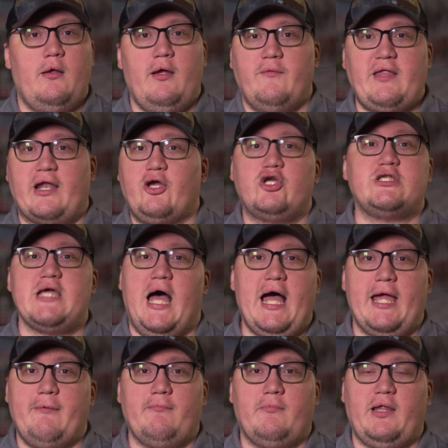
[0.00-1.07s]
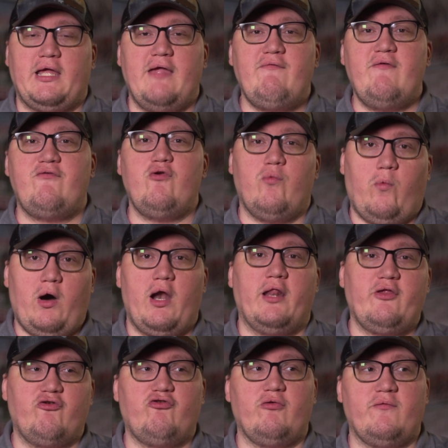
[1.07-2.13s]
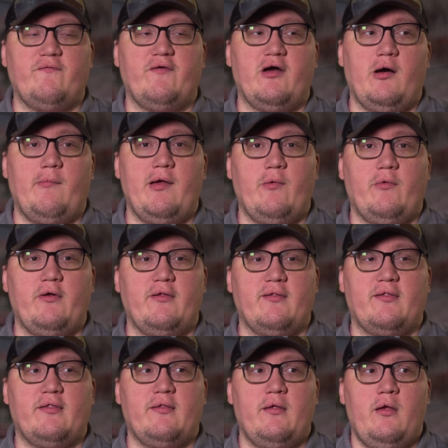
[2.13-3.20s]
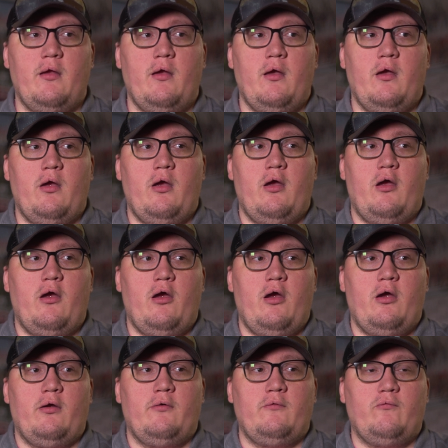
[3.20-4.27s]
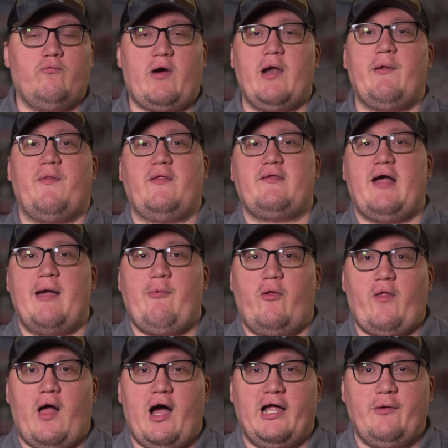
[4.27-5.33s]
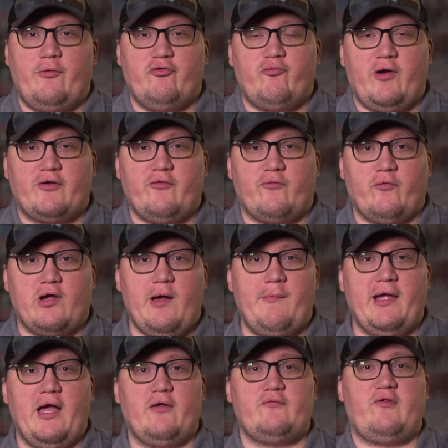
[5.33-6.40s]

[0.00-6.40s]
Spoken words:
a good time. Like even if you wanted to shoot film, it was right around the time all the Hollywood directors were coming out